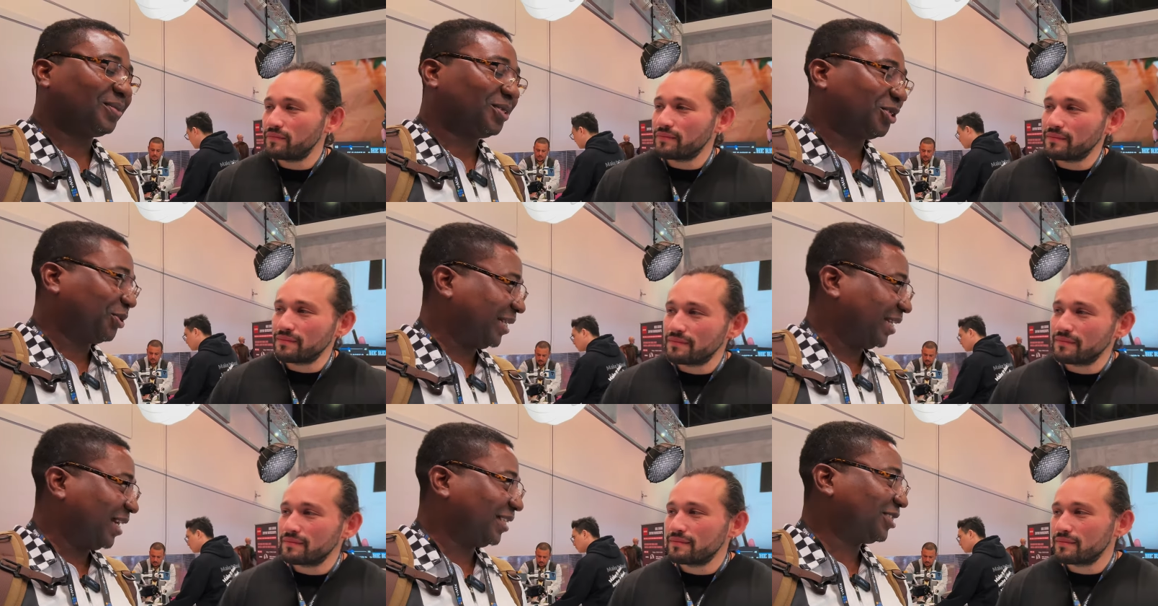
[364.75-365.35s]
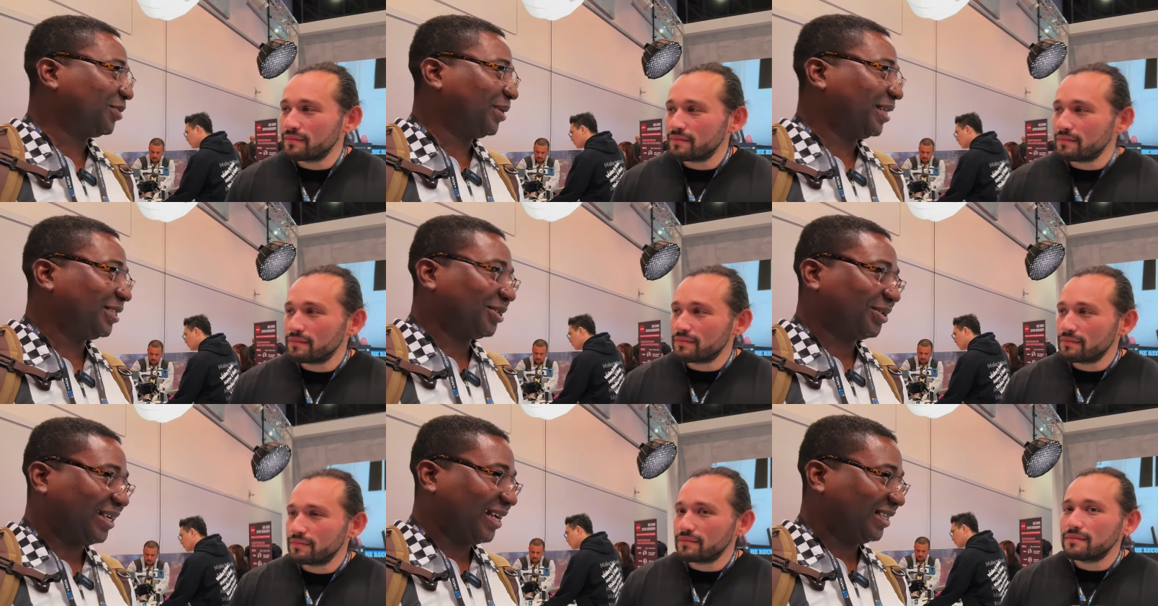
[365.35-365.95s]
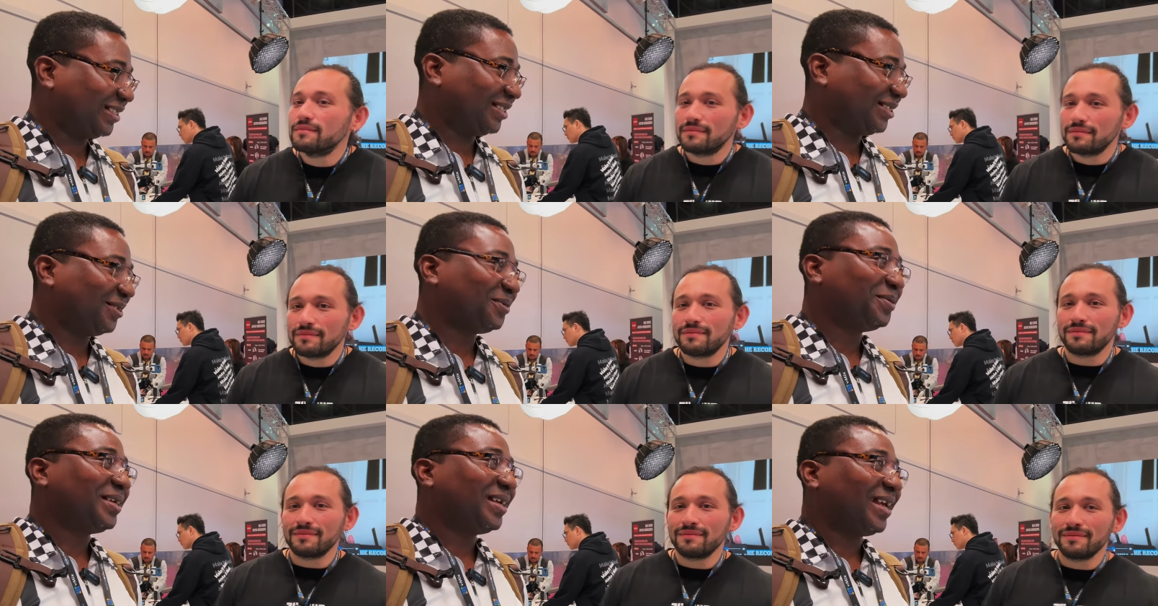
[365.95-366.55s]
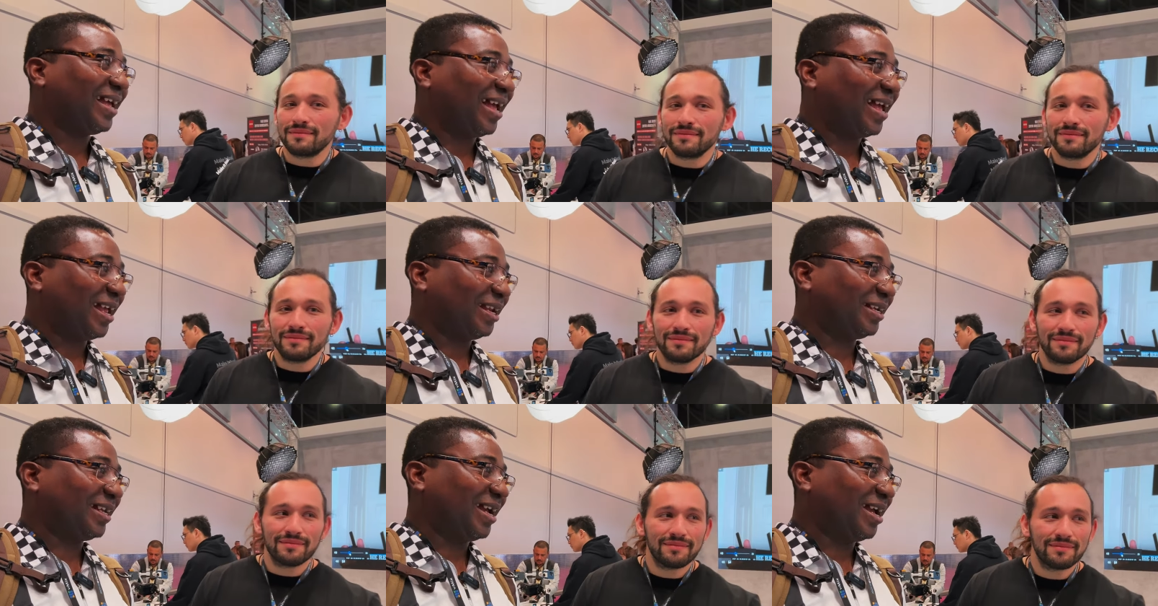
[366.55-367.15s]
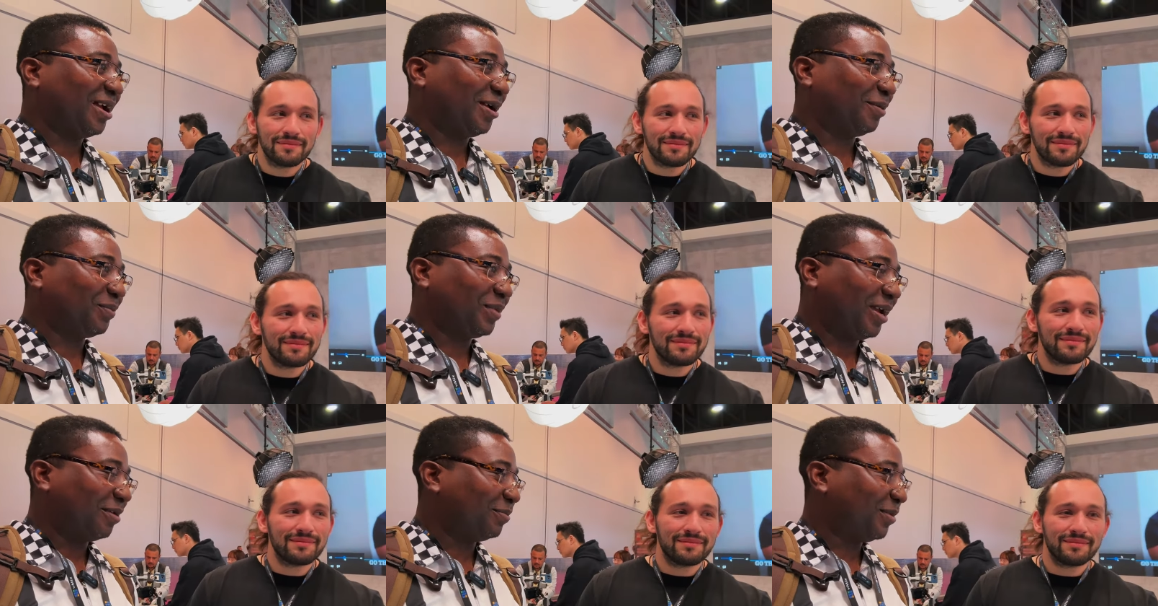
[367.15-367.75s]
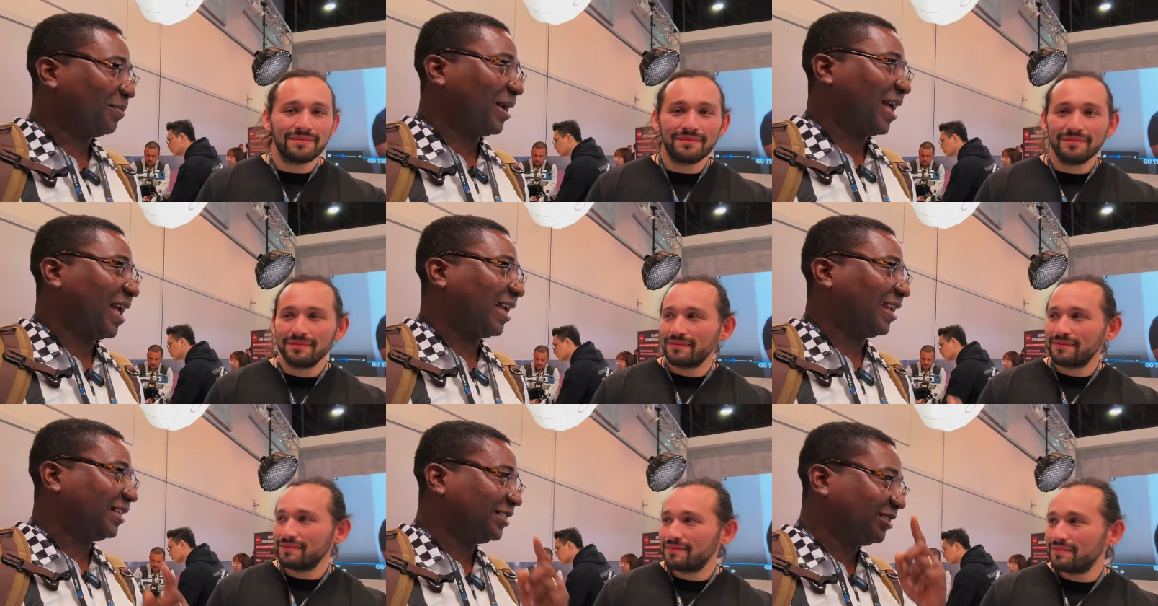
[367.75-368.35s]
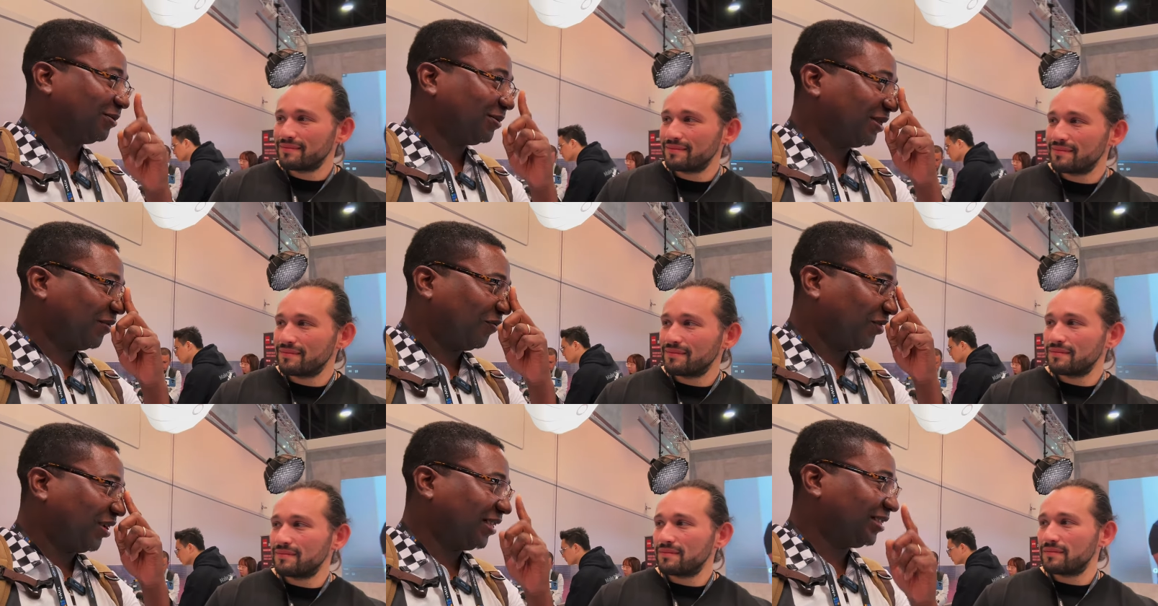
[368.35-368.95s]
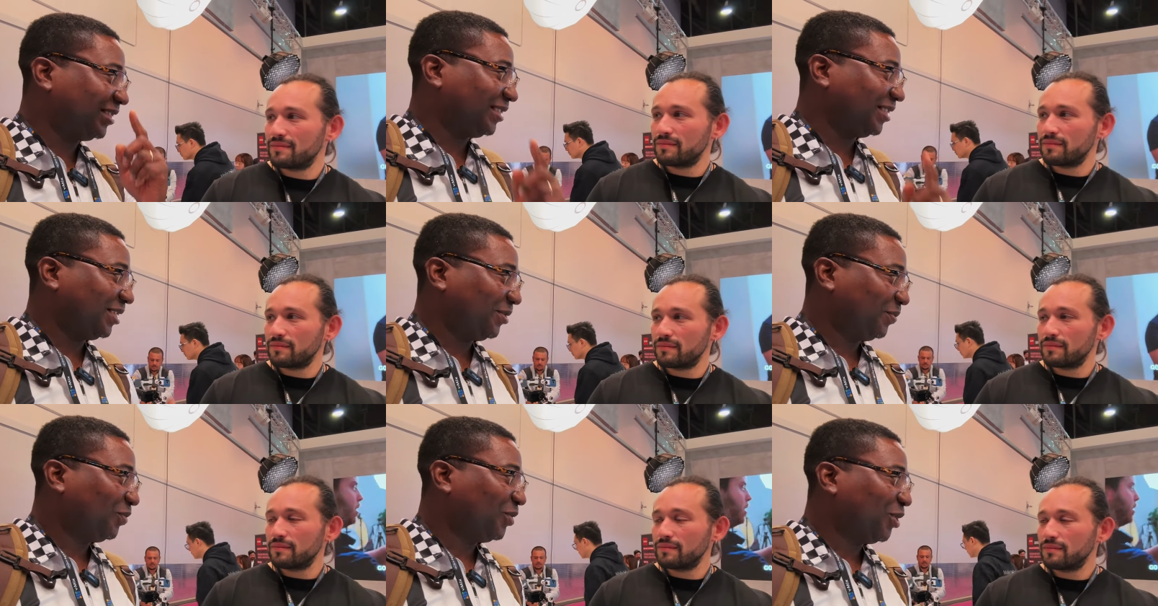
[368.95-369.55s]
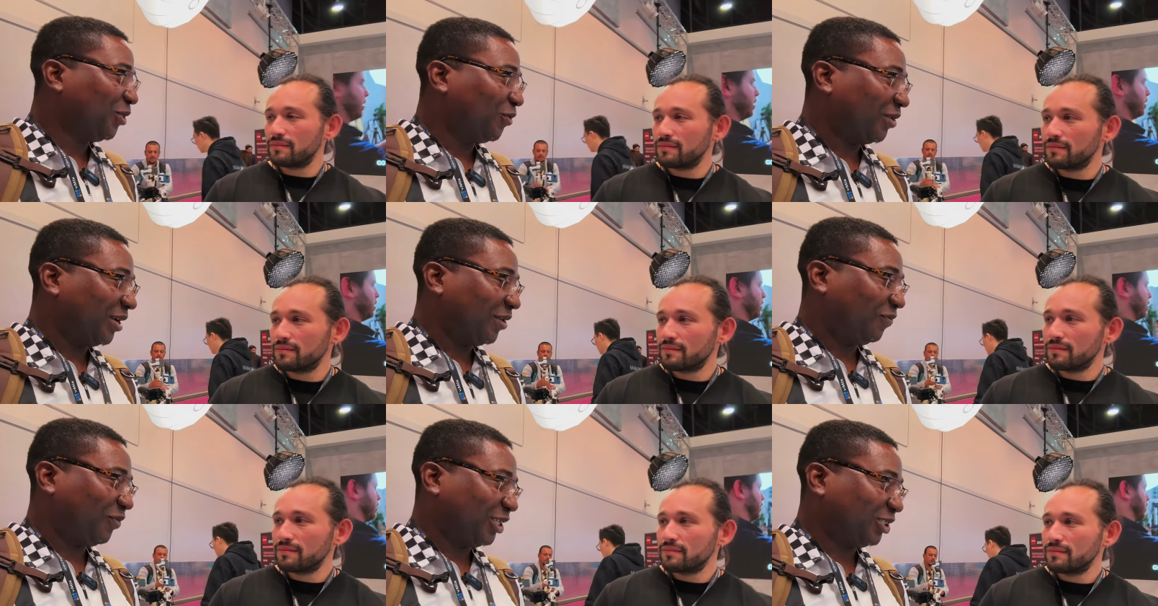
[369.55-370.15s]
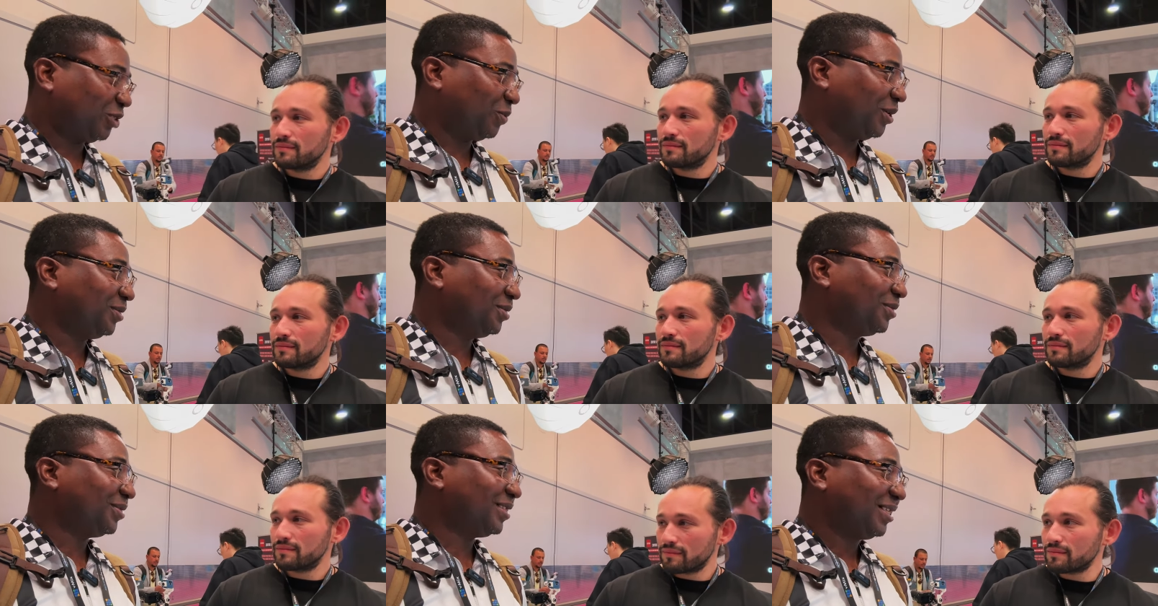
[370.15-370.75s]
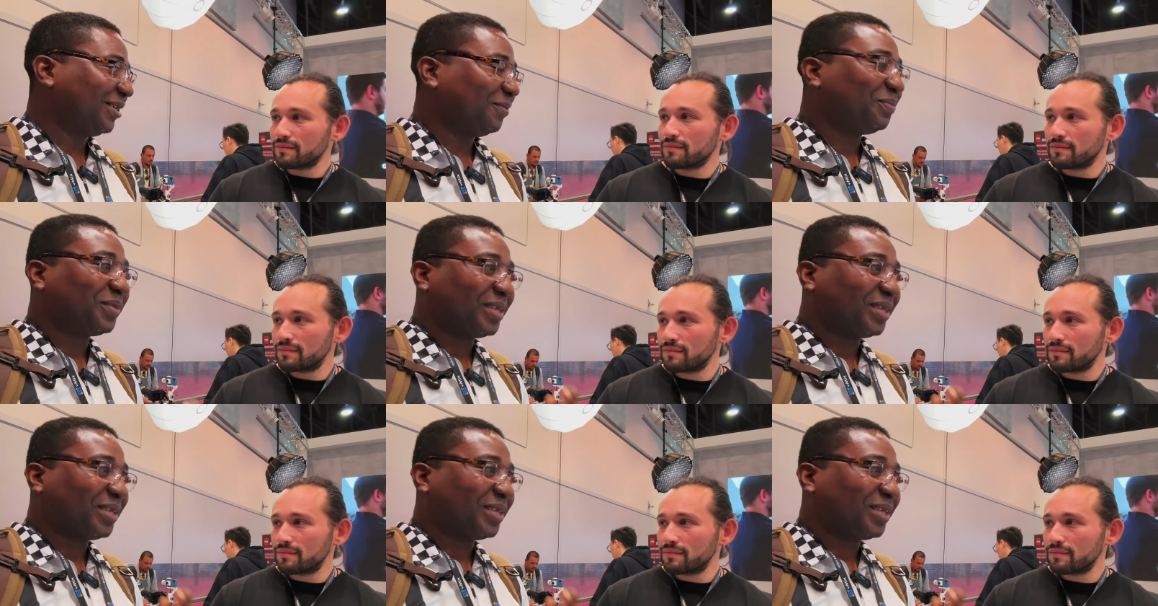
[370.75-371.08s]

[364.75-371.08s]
Speaker 1: three S, Crane three S, and um, I remember I had issue with the first, with the first one, mm-hmm.